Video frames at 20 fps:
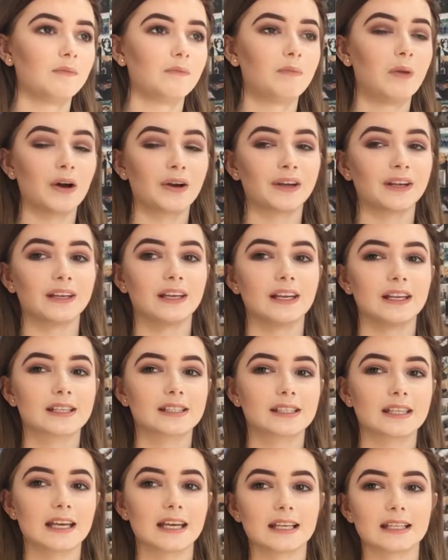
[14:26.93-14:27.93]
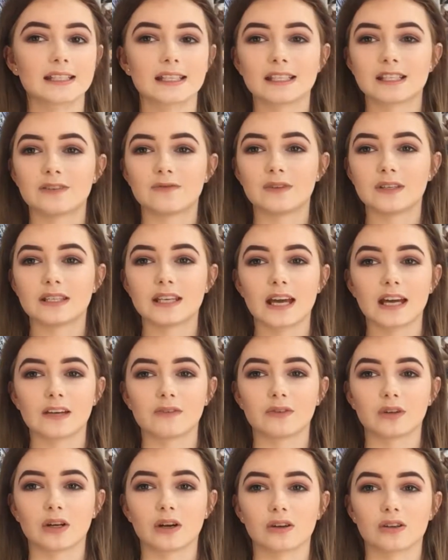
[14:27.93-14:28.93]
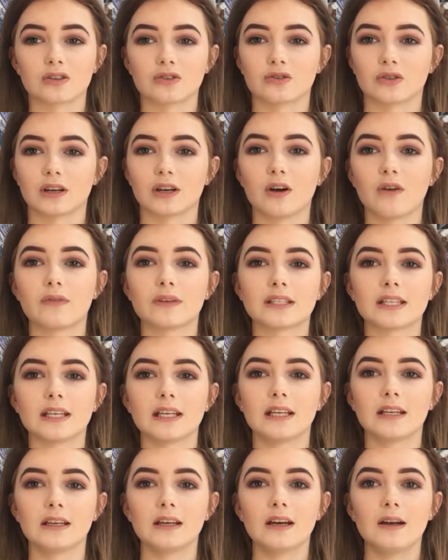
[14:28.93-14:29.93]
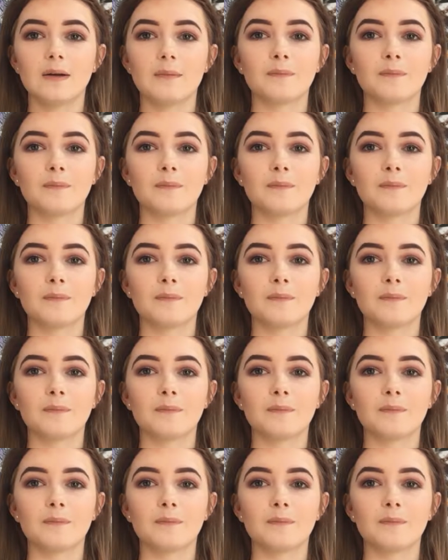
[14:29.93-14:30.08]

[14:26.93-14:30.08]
bucket list things is to visit every country. Obviously,